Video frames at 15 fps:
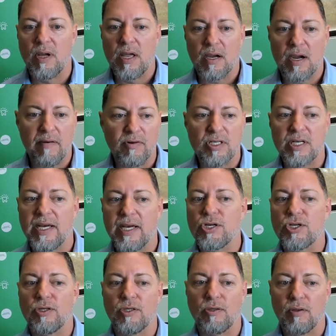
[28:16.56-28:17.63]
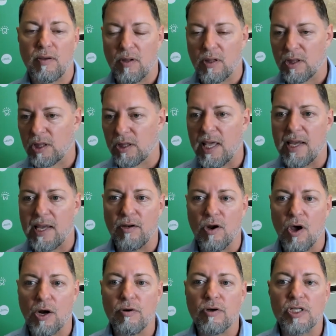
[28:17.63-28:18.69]
conversational and
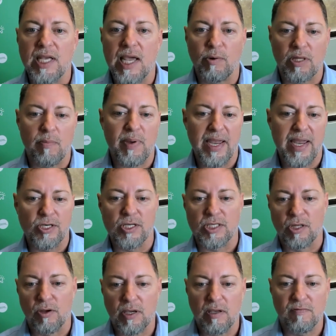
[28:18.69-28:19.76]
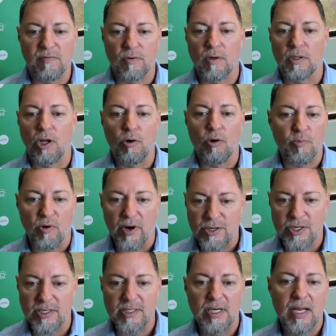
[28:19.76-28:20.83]
understand what the patient's looking for, low
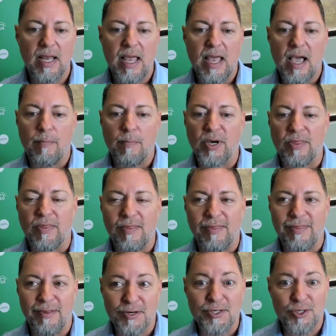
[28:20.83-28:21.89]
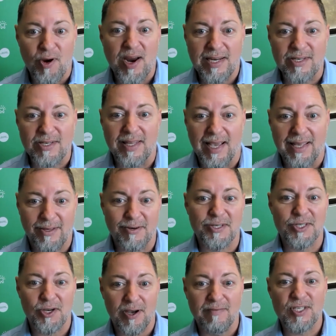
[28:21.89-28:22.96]
pressure. But there's training to that. There's
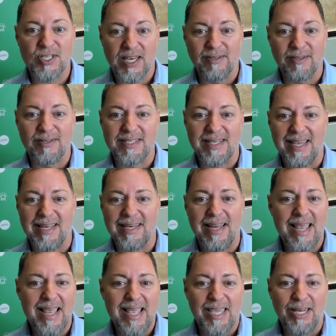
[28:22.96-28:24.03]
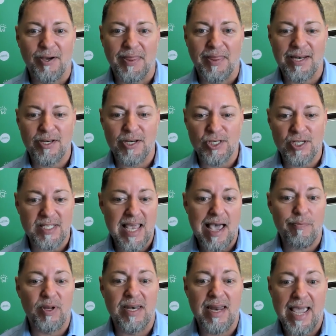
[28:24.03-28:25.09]
soft skills that doesn't just
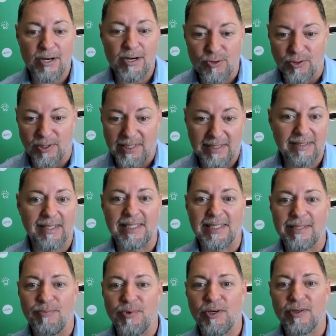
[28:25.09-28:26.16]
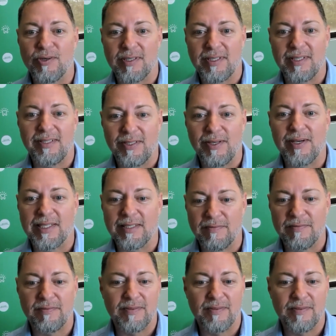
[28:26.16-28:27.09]
happen naturally. You have